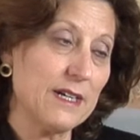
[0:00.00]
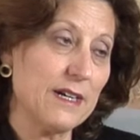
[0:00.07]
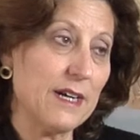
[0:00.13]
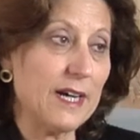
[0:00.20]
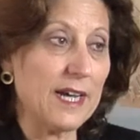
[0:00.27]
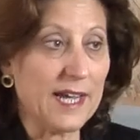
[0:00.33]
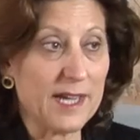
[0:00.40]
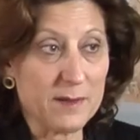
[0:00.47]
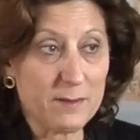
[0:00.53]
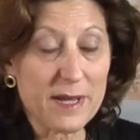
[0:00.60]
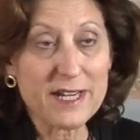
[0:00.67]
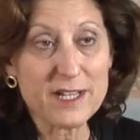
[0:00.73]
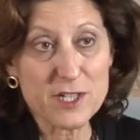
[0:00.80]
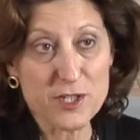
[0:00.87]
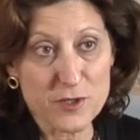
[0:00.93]
and
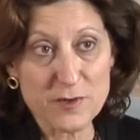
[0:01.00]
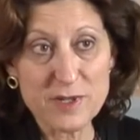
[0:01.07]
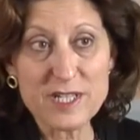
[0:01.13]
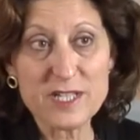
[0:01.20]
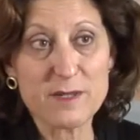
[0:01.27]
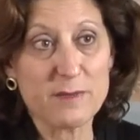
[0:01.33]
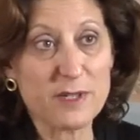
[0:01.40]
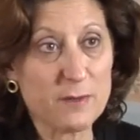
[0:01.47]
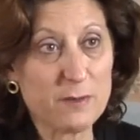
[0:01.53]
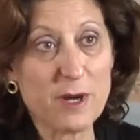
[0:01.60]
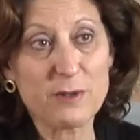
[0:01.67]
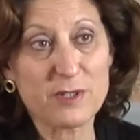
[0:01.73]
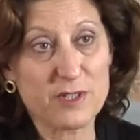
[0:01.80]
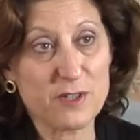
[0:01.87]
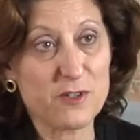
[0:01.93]
managed reasonably well
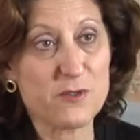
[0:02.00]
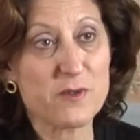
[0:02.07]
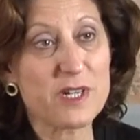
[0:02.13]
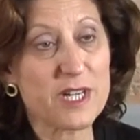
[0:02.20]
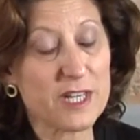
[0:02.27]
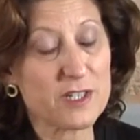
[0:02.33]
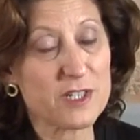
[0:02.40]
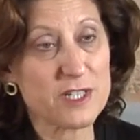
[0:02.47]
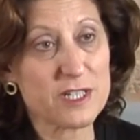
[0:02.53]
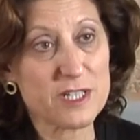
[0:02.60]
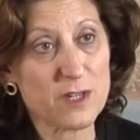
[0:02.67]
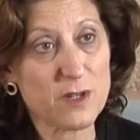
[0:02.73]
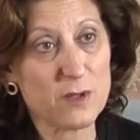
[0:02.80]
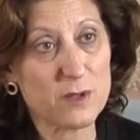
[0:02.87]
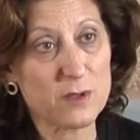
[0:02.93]
with dose reductions
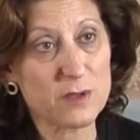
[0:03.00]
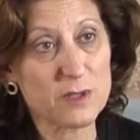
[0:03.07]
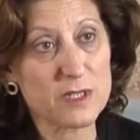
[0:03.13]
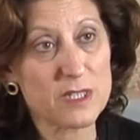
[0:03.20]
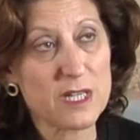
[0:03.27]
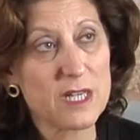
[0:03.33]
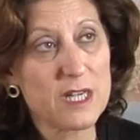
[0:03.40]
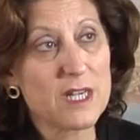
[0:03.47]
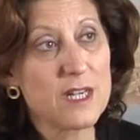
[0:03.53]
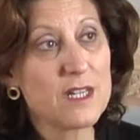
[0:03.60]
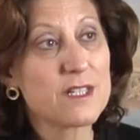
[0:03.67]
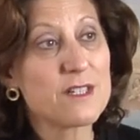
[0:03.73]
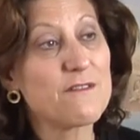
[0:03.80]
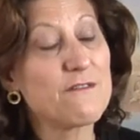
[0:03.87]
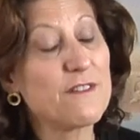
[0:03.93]
and holds.
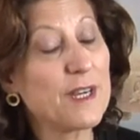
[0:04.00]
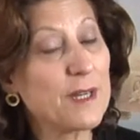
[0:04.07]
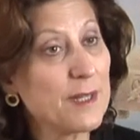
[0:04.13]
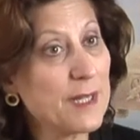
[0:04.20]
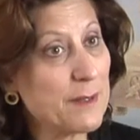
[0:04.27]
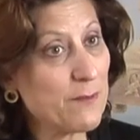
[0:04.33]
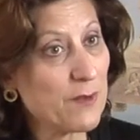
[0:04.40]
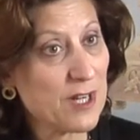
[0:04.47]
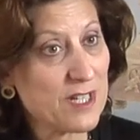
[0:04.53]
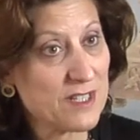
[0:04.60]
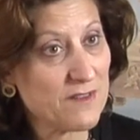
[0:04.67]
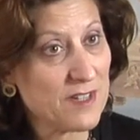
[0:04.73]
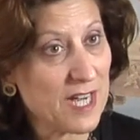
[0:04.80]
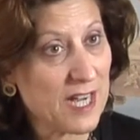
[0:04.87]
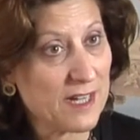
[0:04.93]
So very
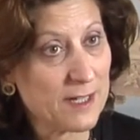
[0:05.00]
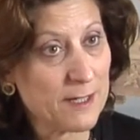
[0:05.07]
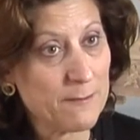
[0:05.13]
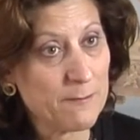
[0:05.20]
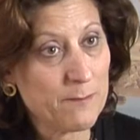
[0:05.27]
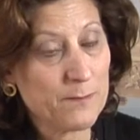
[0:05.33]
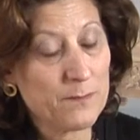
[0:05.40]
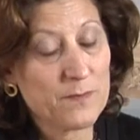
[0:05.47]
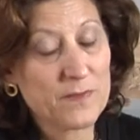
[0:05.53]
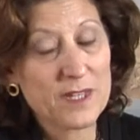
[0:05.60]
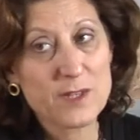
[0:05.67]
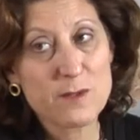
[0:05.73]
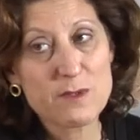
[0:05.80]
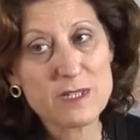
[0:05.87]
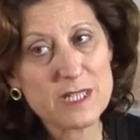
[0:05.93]
impressive data.
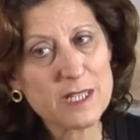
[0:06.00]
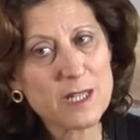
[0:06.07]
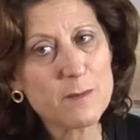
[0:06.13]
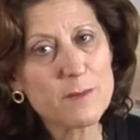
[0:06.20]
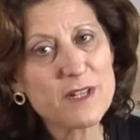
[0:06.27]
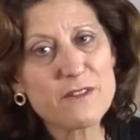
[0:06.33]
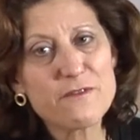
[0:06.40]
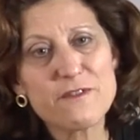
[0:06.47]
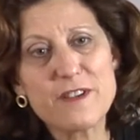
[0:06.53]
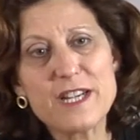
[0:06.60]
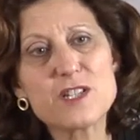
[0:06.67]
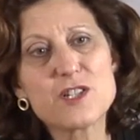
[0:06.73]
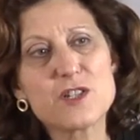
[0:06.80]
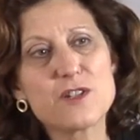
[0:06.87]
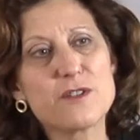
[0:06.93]
There was a little bit of
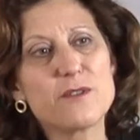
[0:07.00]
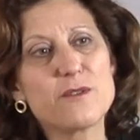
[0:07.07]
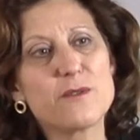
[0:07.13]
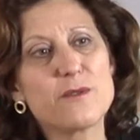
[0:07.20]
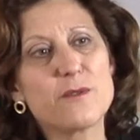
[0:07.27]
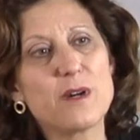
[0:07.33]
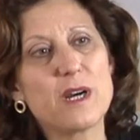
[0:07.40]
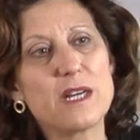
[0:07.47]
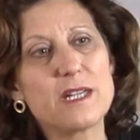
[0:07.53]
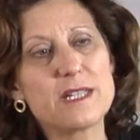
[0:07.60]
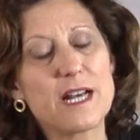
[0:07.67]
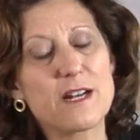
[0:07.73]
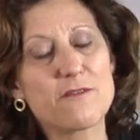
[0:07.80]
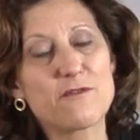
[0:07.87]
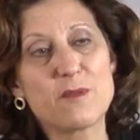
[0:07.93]
phase 2
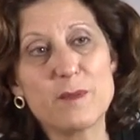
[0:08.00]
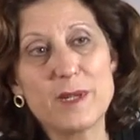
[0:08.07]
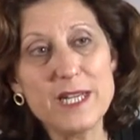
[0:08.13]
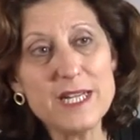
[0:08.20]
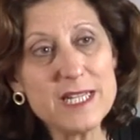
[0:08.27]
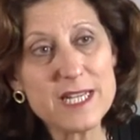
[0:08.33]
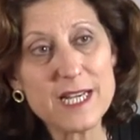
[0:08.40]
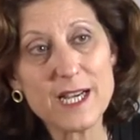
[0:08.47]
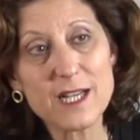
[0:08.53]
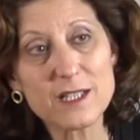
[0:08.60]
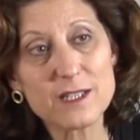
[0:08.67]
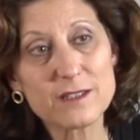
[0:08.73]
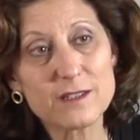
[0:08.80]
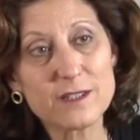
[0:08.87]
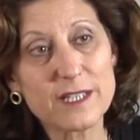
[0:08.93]
data from India
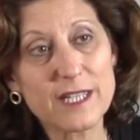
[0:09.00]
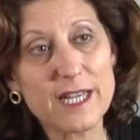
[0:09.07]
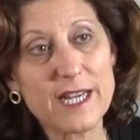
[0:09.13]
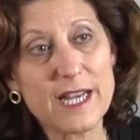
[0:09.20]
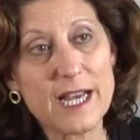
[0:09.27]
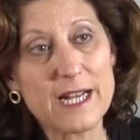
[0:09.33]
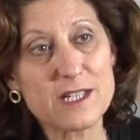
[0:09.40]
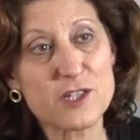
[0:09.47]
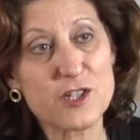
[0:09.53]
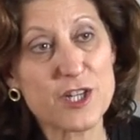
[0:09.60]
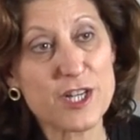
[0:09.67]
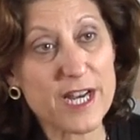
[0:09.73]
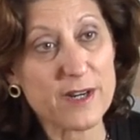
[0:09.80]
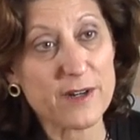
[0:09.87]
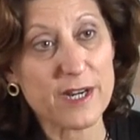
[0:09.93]
looking at
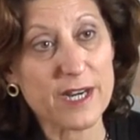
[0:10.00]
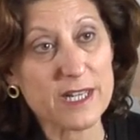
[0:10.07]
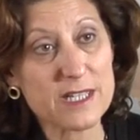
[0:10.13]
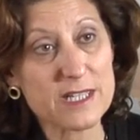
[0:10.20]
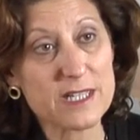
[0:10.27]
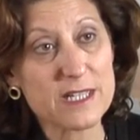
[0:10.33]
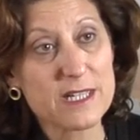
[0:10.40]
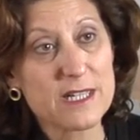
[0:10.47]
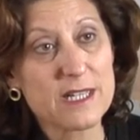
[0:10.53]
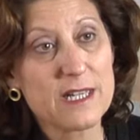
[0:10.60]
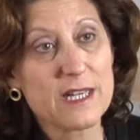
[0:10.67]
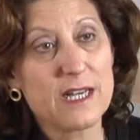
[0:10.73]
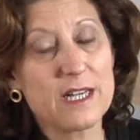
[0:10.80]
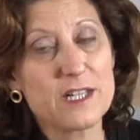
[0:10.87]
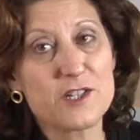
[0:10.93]
generics,
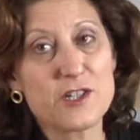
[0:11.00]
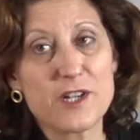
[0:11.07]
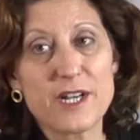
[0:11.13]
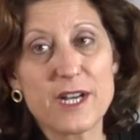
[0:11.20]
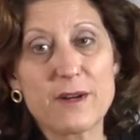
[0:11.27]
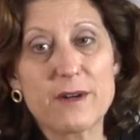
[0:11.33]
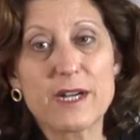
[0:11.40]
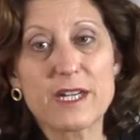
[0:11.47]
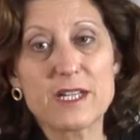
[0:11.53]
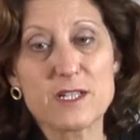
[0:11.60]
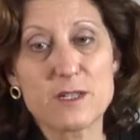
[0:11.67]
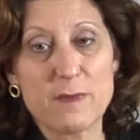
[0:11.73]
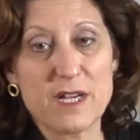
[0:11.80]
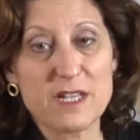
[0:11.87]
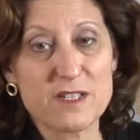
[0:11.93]
a generic
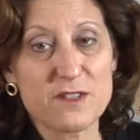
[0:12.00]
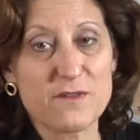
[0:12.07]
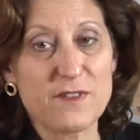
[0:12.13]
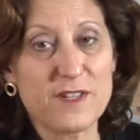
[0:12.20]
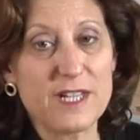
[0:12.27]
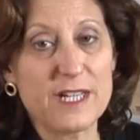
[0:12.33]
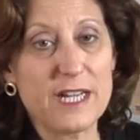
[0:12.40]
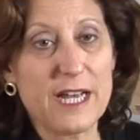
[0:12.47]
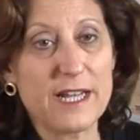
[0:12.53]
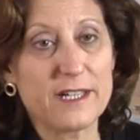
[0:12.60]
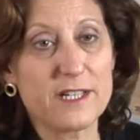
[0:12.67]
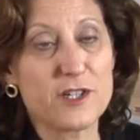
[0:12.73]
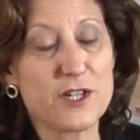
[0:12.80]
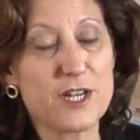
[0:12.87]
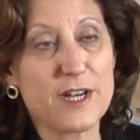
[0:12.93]
tamoxifen and a
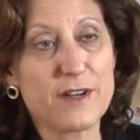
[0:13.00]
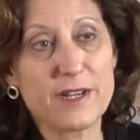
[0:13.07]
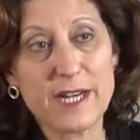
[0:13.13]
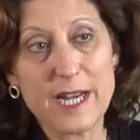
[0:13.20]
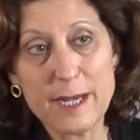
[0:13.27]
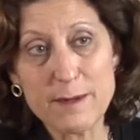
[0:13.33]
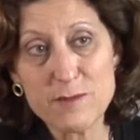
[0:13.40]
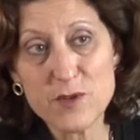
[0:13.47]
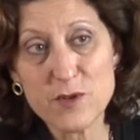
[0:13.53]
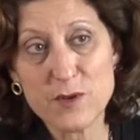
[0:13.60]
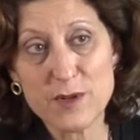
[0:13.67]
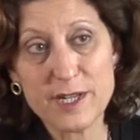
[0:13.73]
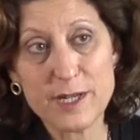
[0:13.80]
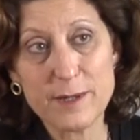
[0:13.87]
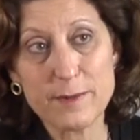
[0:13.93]
generic
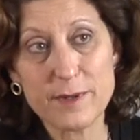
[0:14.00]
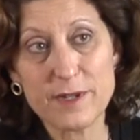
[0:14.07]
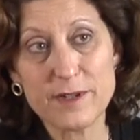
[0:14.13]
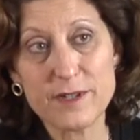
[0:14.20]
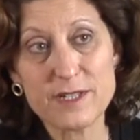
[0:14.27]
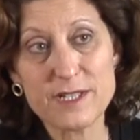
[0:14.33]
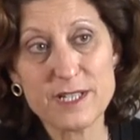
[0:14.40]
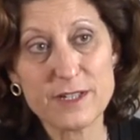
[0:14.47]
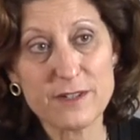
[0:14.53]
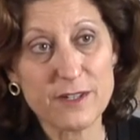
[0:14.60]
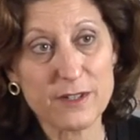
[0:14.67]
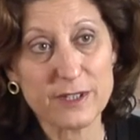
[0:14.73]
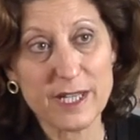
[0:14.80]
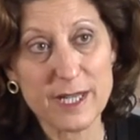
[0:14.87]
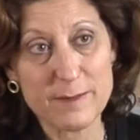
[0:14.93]
mTOR inhibitor,
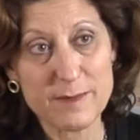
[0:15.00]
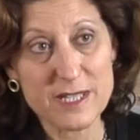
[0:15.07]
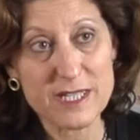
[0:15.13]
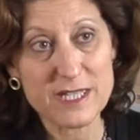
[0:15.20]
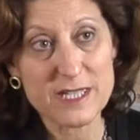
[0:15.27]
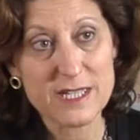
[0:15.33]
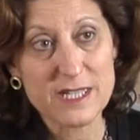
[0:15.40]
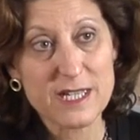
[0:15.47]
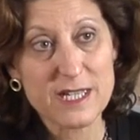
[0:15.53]
sirolimus,